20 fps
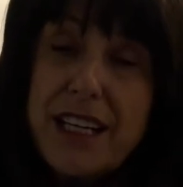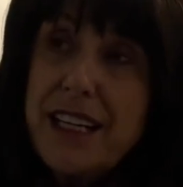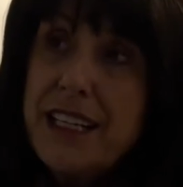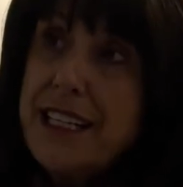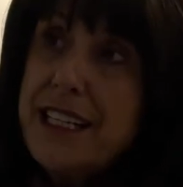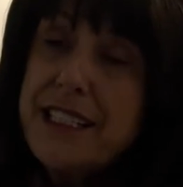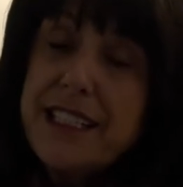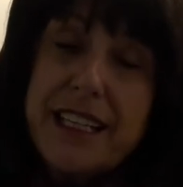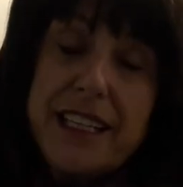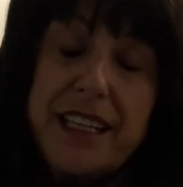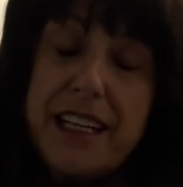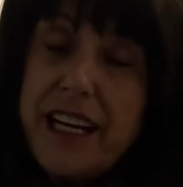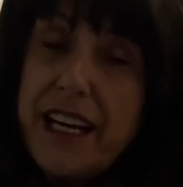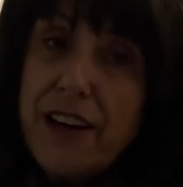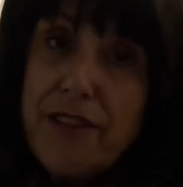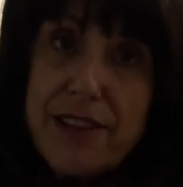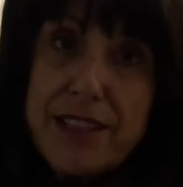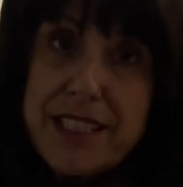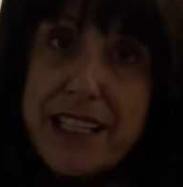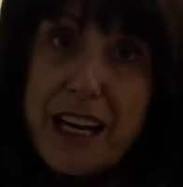and it didn't
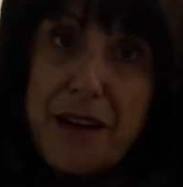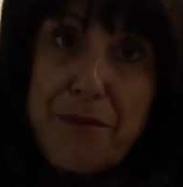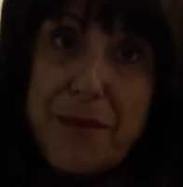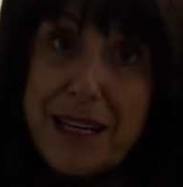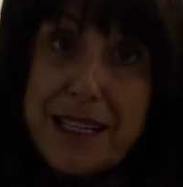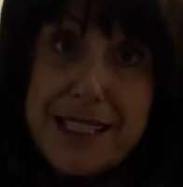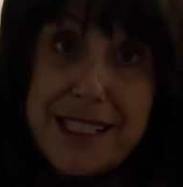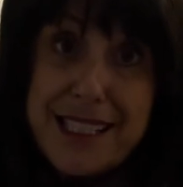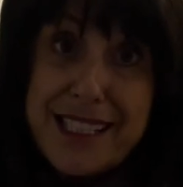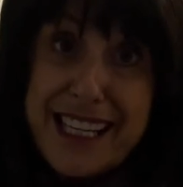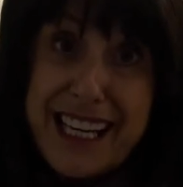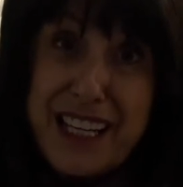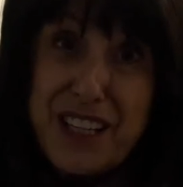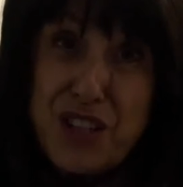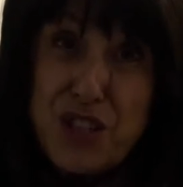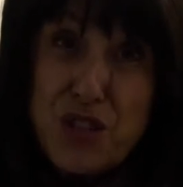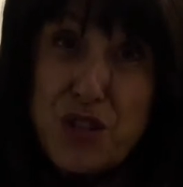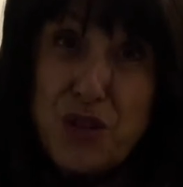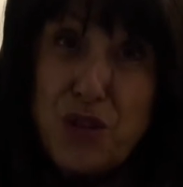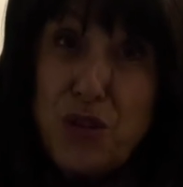irritate my skin
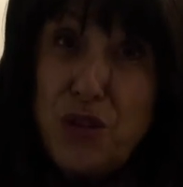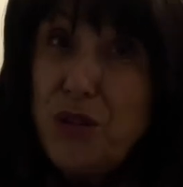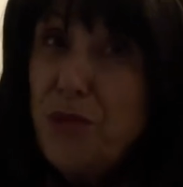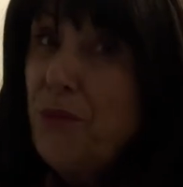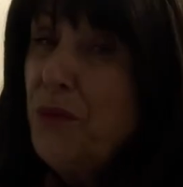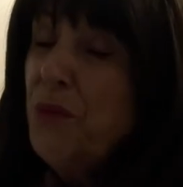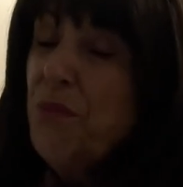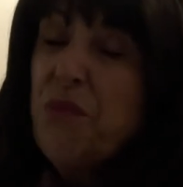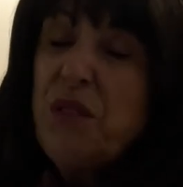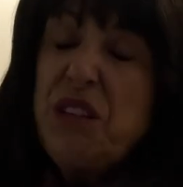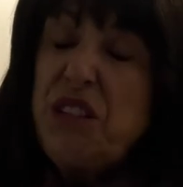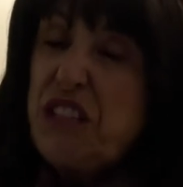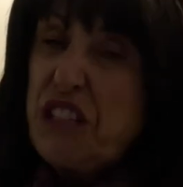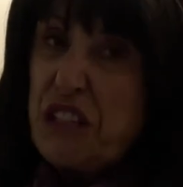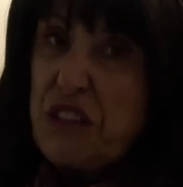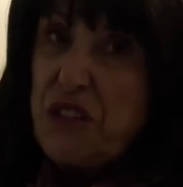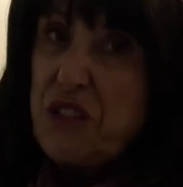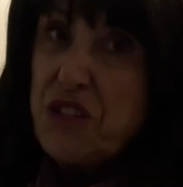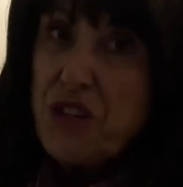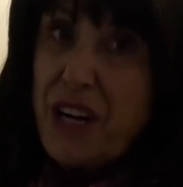at all.
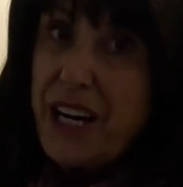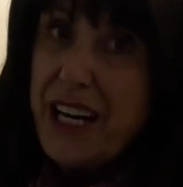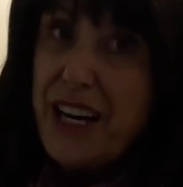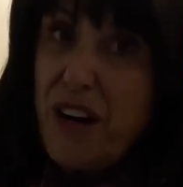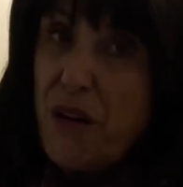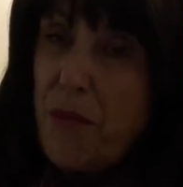didn't try it